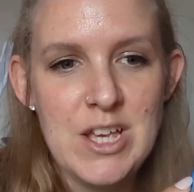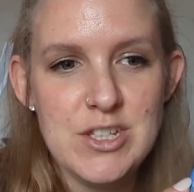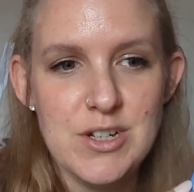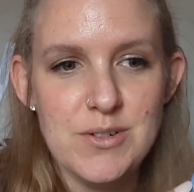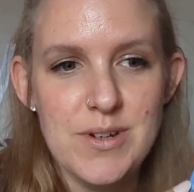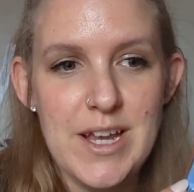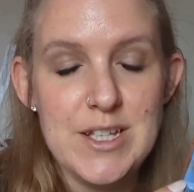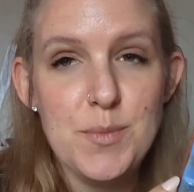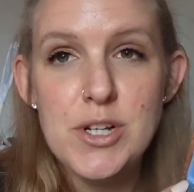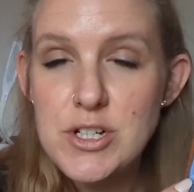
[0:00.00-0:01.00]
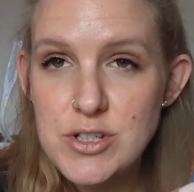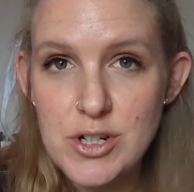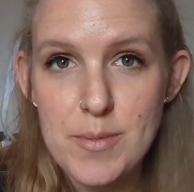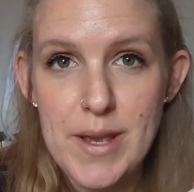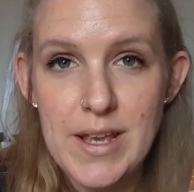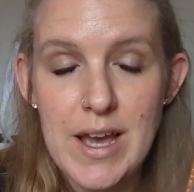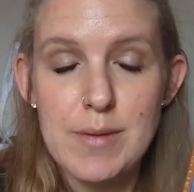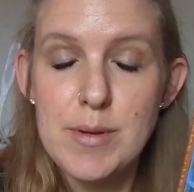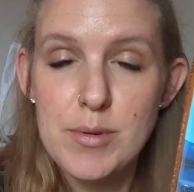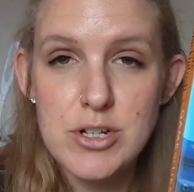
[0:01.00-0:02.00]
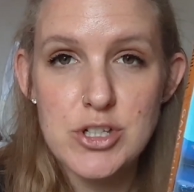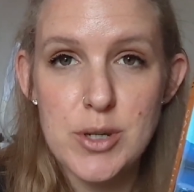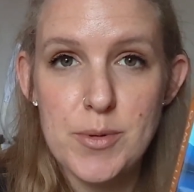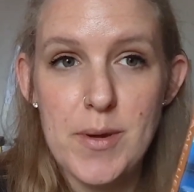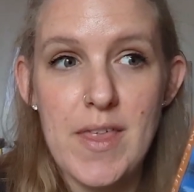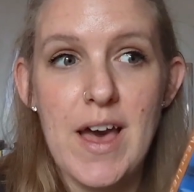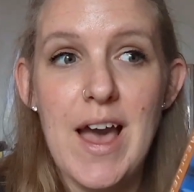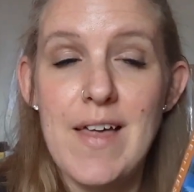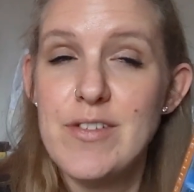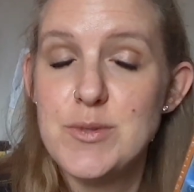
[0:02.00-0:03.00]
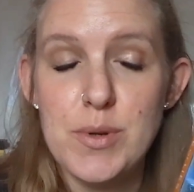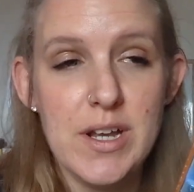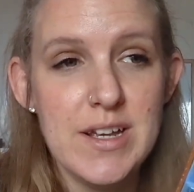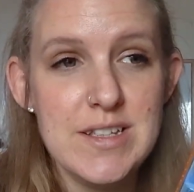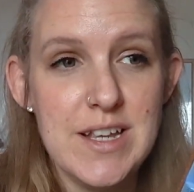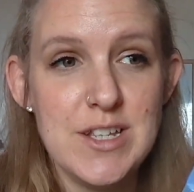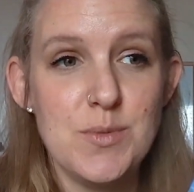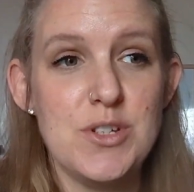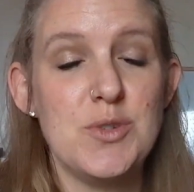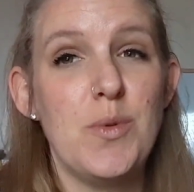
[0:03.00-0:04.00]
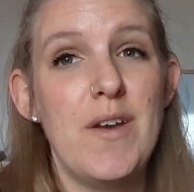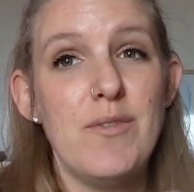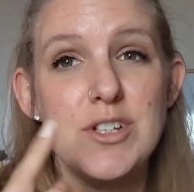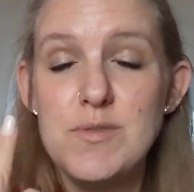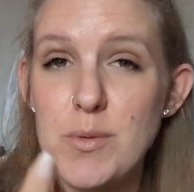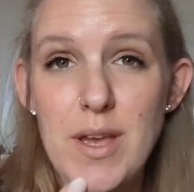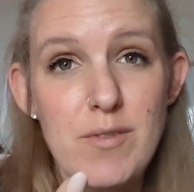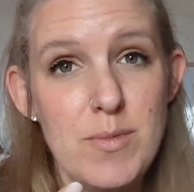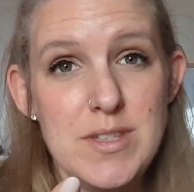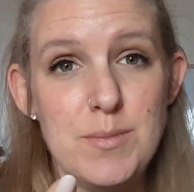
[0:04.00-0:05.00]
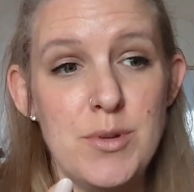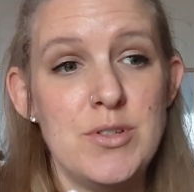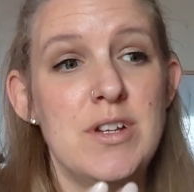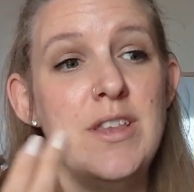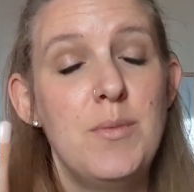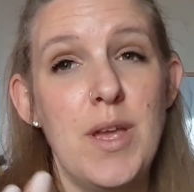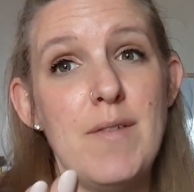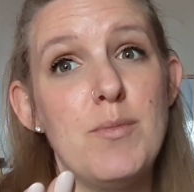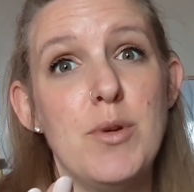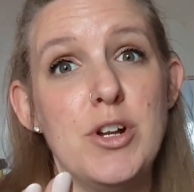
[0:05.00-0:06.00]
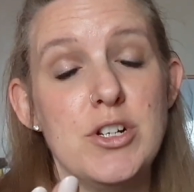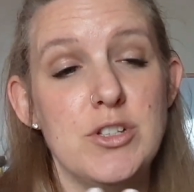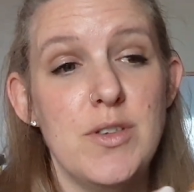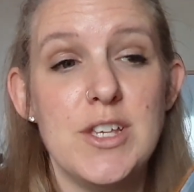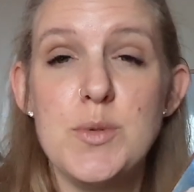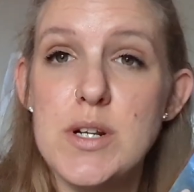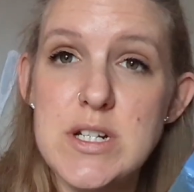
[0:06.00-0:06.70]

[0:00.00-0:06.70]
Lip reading: So it's pretty disturbing and people are disturbed by that, and there's pretty high stakes, which is why first of all we have a missing person and then we have a murder. So that's what a